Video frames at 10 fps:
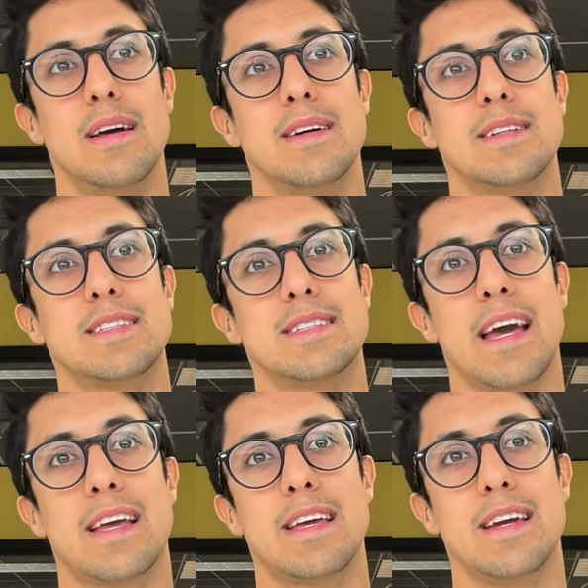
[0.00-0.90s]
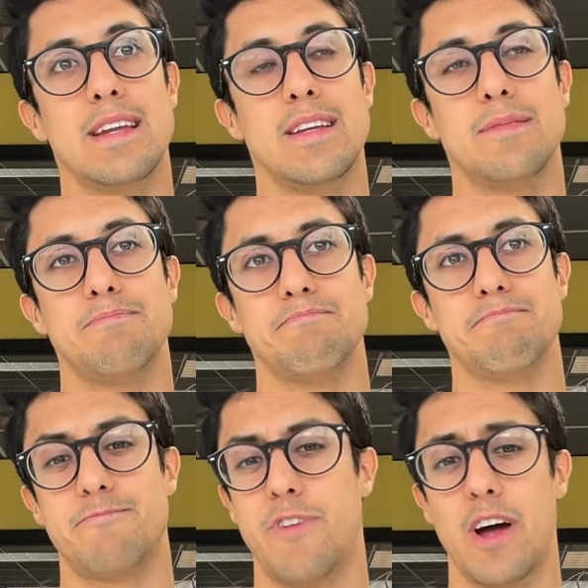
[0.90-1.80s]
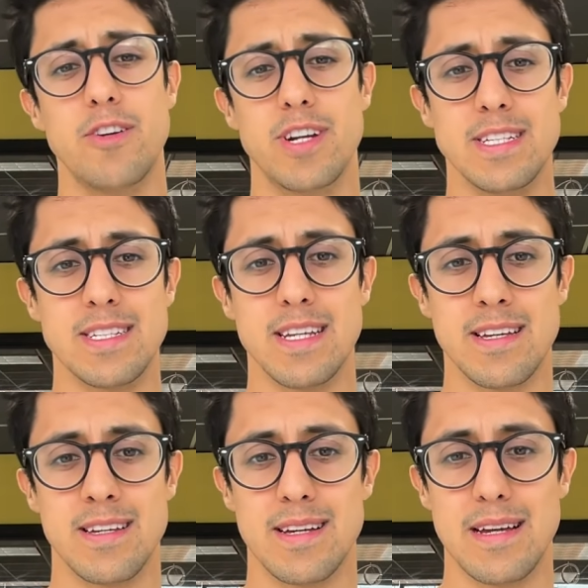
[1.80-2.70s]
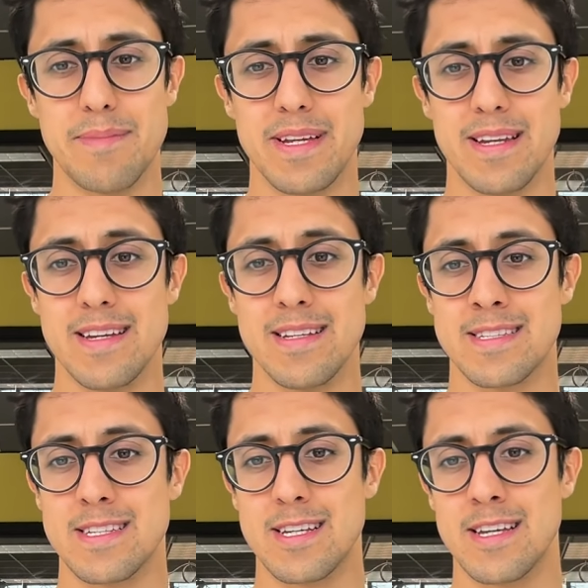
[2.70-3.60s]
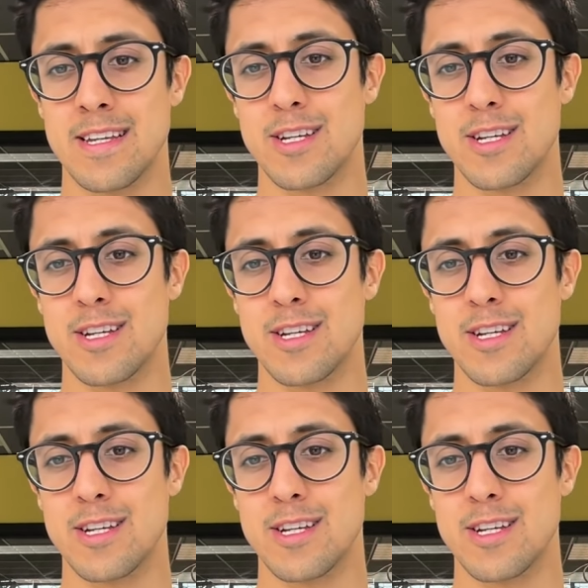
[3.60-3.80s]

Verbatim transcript: Second, fundraising. I mean, it's an